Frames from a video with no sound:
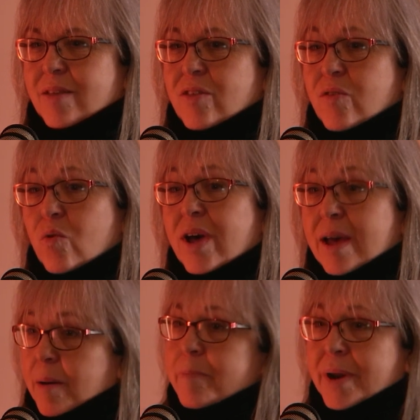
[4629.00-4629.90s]
So,
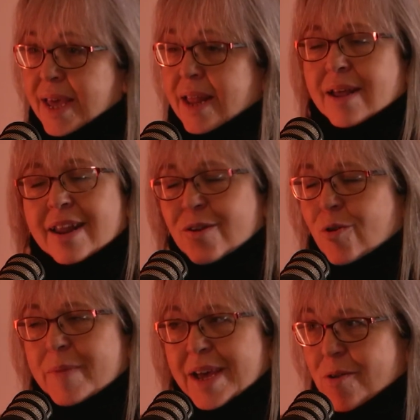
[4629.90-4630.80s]
but again, and I
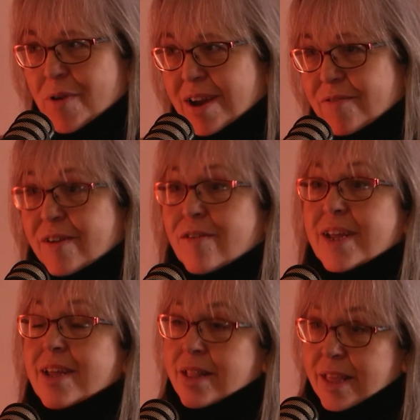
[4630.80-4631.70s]
know I'm like a cracked record,